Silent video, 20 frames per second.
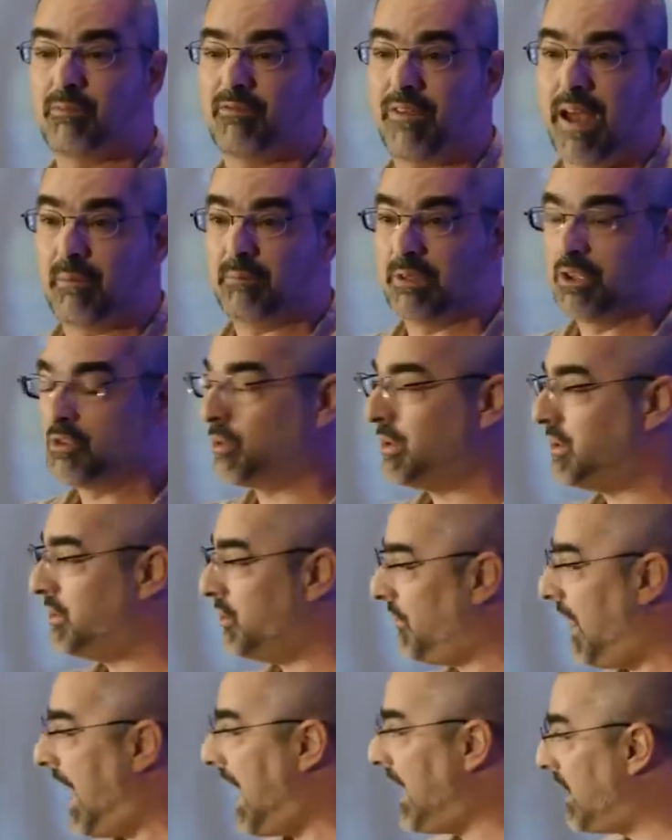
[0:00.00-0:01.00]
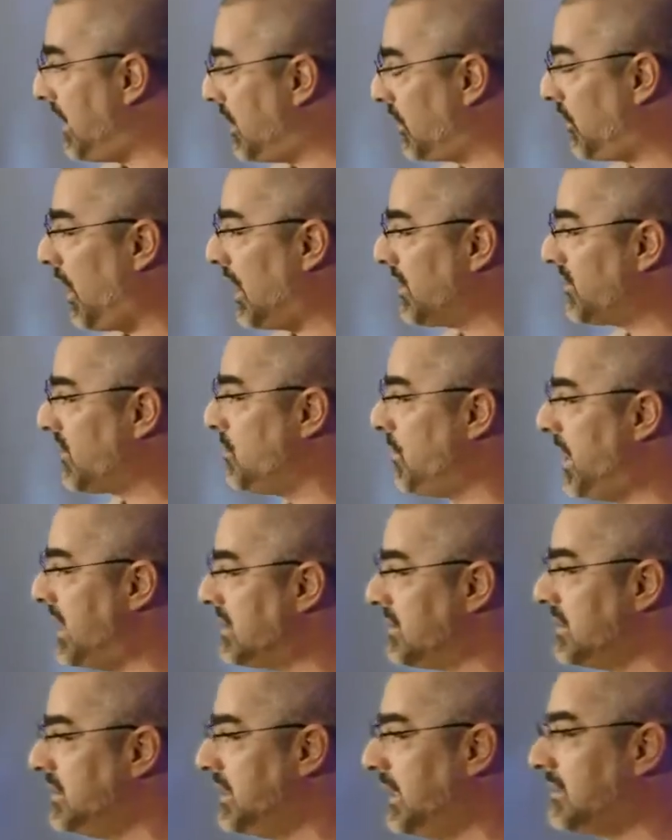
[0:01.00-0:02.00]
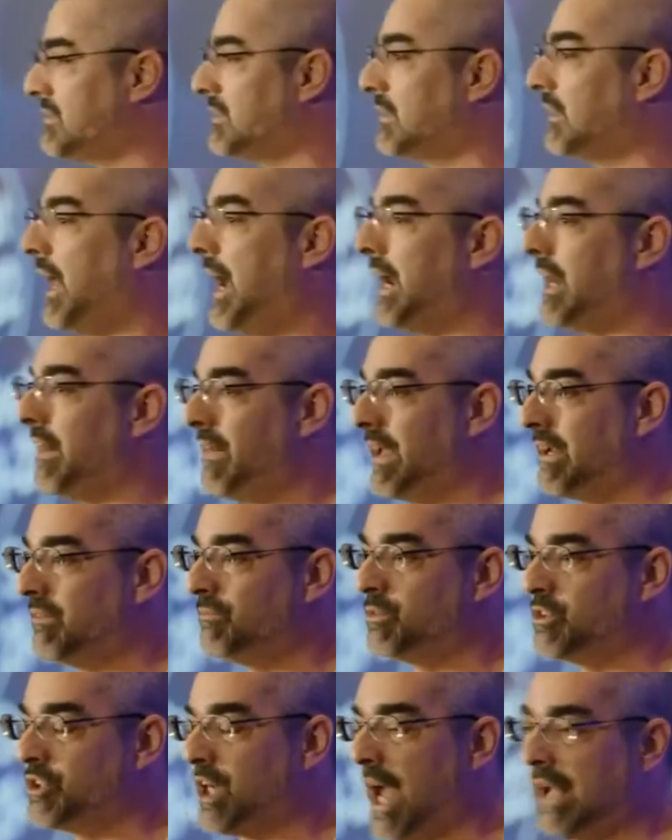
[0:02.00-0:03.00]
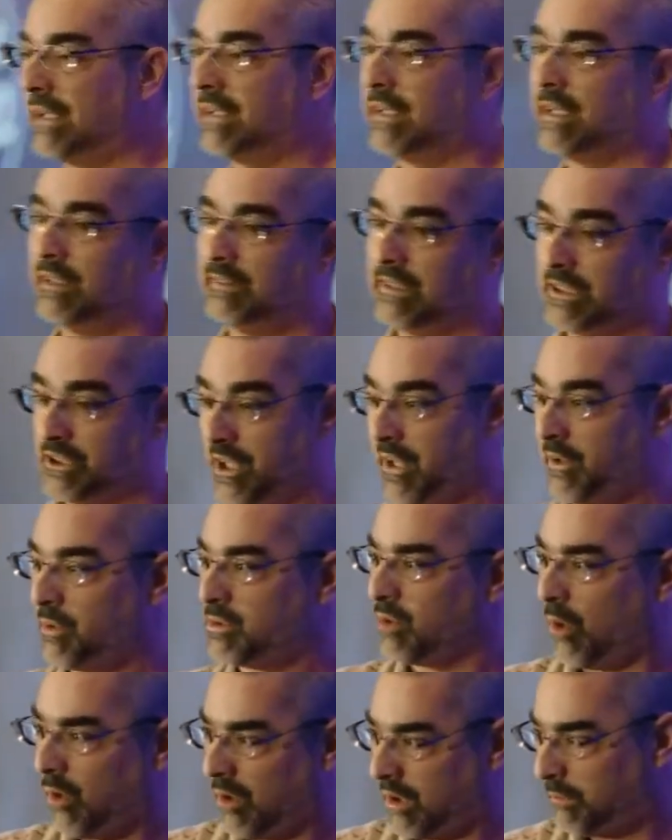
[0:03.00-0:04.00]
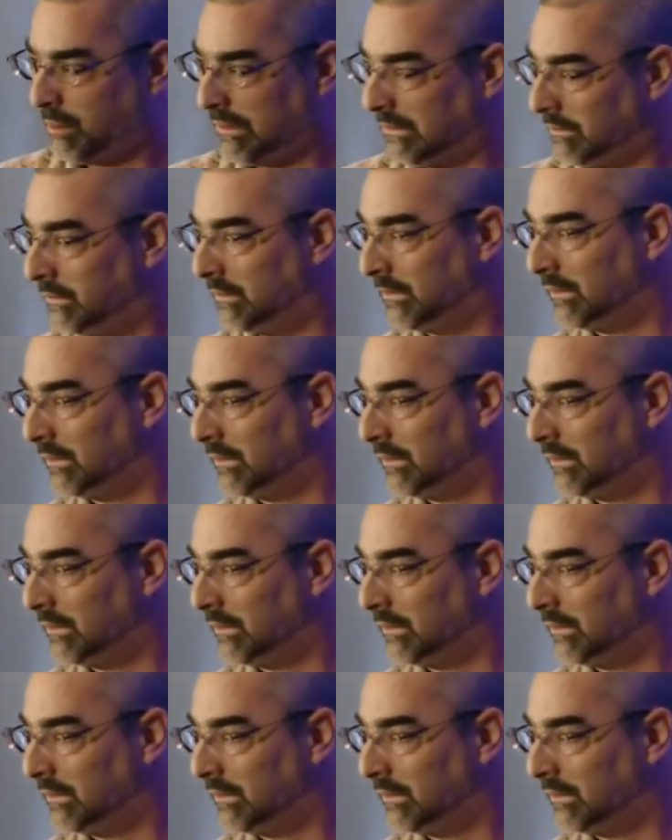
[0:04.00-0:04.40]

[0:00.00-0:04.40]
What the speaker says: Families were divided across the Mason-Dixon line, and they shot and killed each other. It was horrible.